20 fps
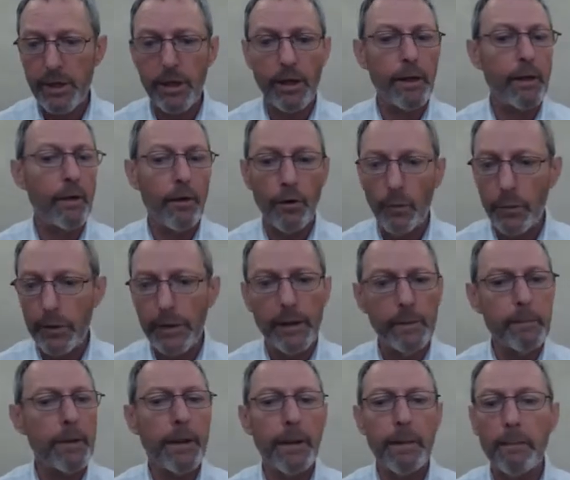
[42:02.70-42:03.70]
giant hogweed,
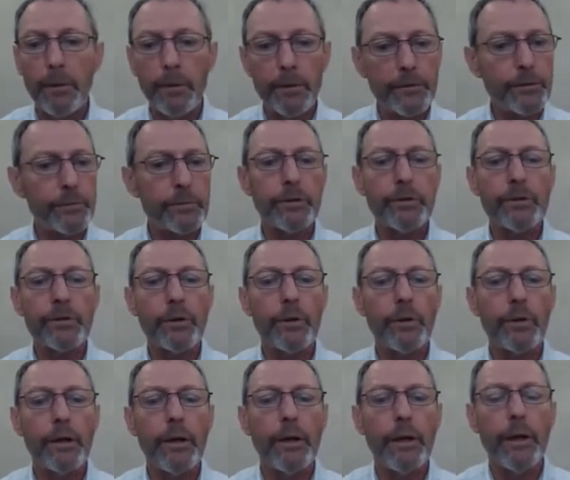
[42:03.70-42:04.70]
Himalayan balsam, and
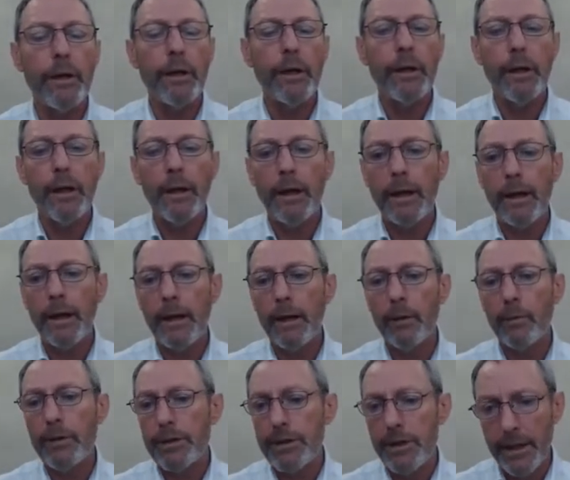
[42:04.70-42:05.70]
so on. Uh,
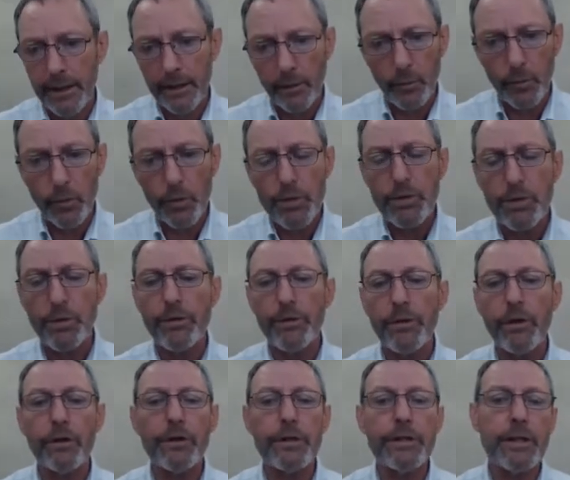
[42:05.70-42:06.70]
we're seeing the water
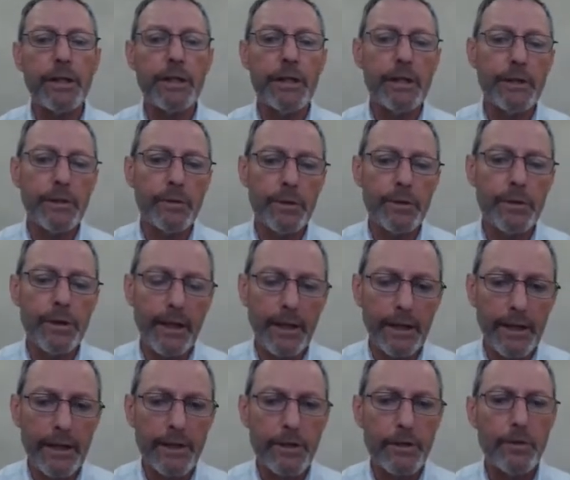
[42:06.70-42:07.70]
authorities, we're seeing
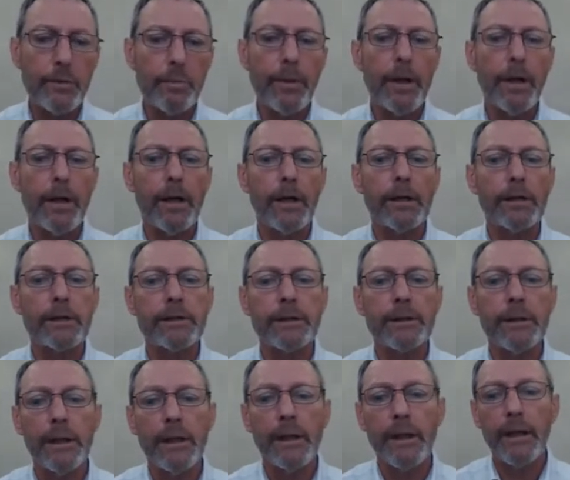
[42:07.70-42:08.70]
national parks.
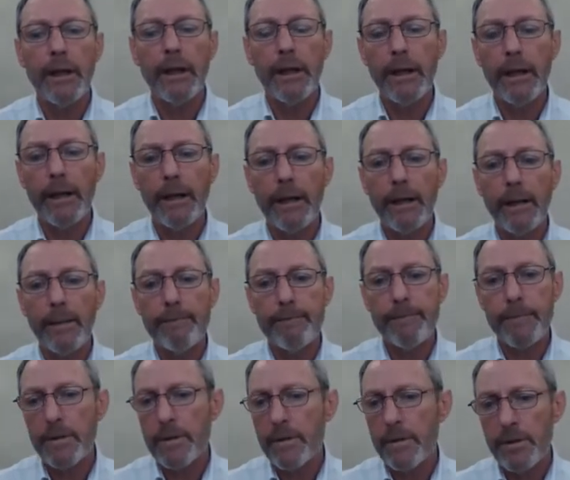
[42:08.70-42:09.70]

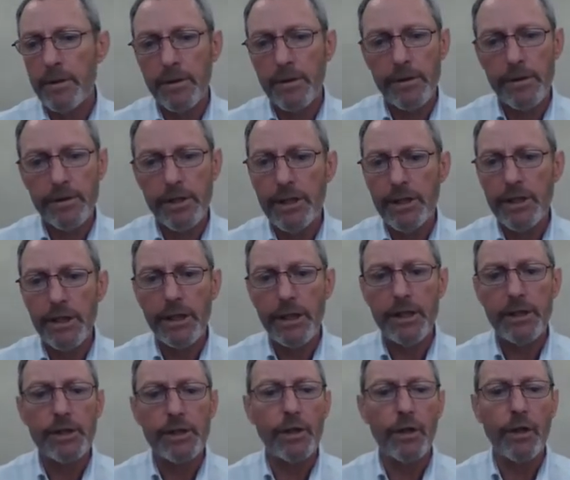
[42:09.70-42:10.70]
Um, SISI
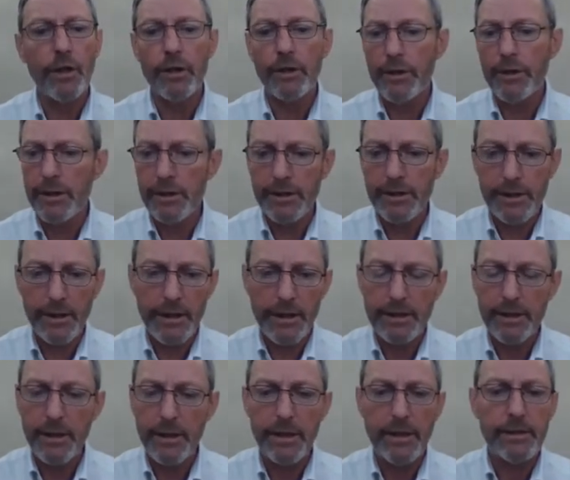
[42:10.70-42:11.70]
in Scotland is
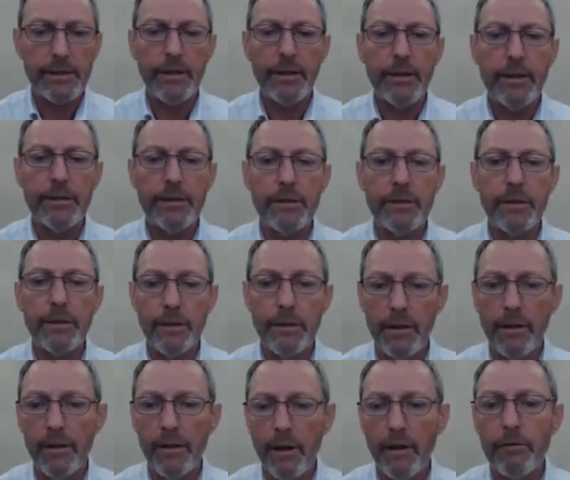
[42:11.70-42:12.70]
is is, is a,
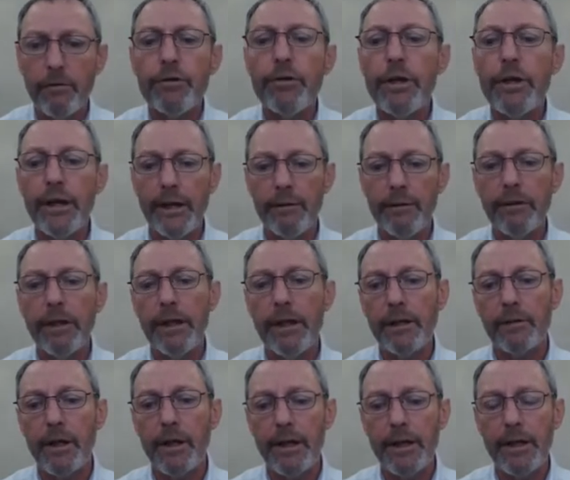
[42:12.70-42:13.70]
a really really
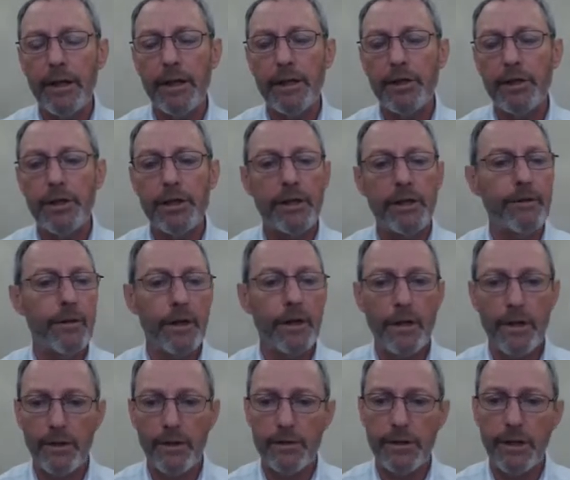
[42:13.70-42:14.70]
great initiative. I
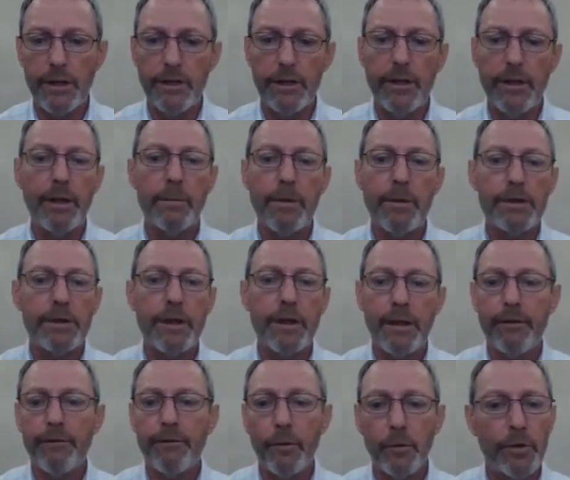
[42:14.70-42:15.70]
can't tell you how much I
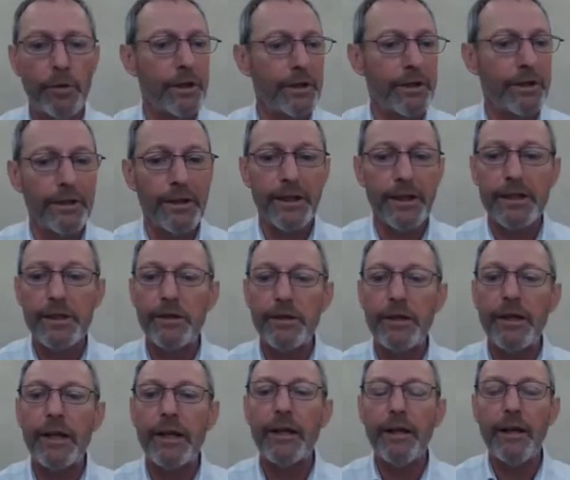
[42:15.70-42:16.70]
love the work that they're
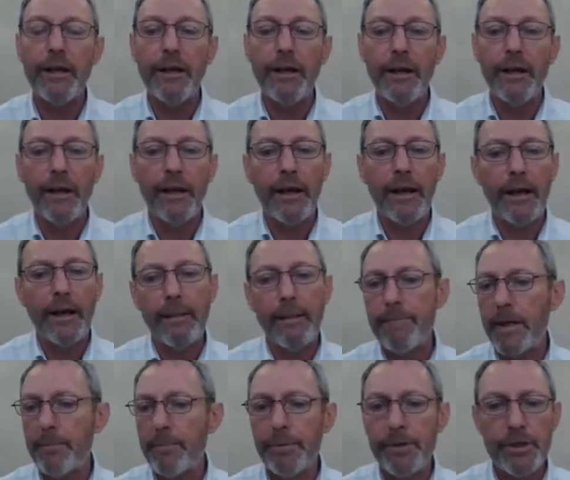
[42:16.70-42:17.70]
doing. Um,
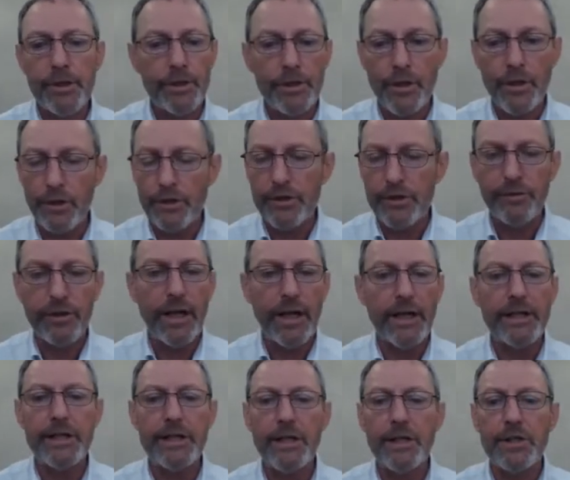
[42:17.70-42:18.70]
they produce lots of
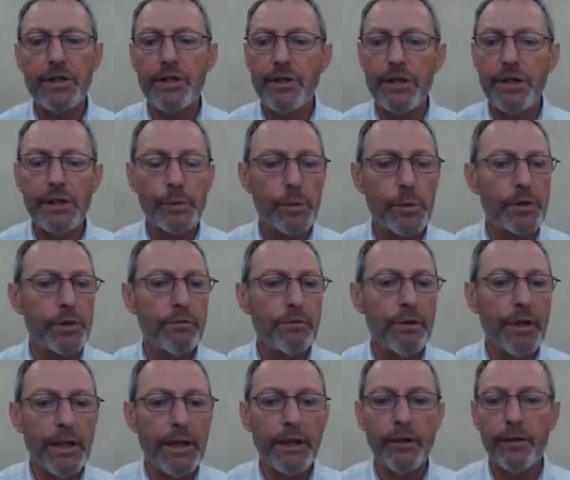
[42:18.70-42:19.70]
case histories, which are
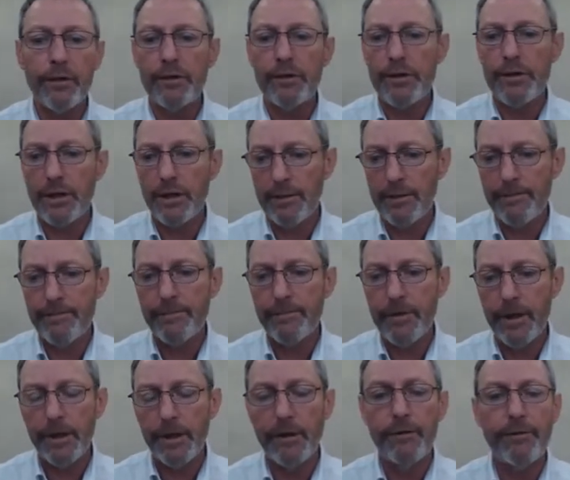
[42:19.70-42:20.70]
really good, um,
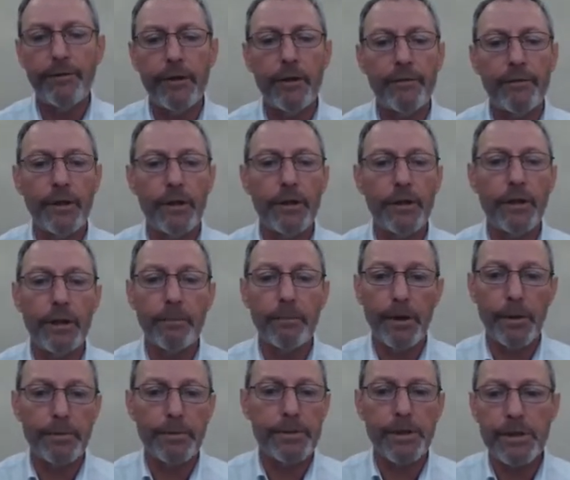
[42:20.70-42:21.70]
you know, for, for learning
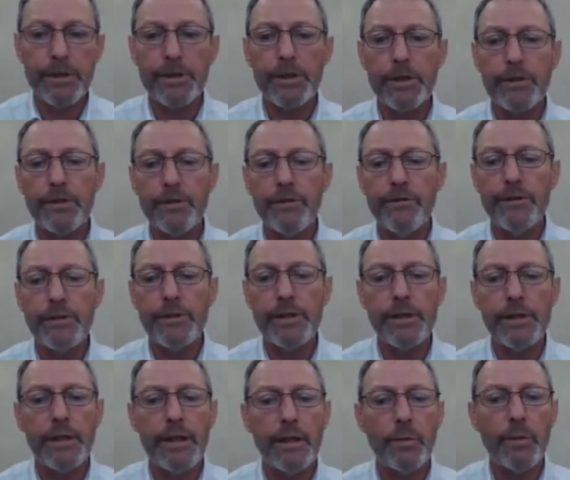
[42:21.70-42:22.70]
purposes. So do
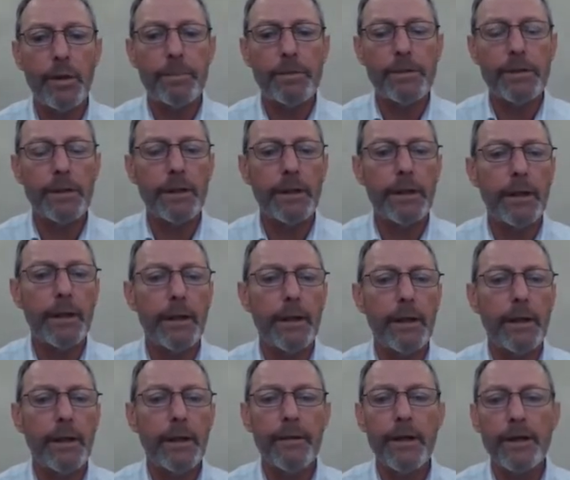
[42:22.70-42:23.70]
visit their website.
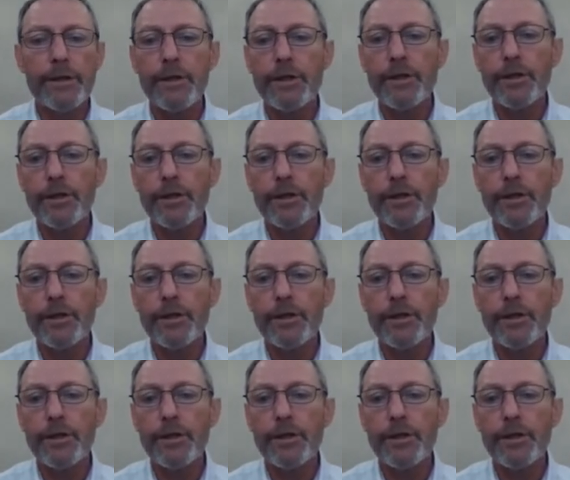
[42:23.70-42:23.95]
That's the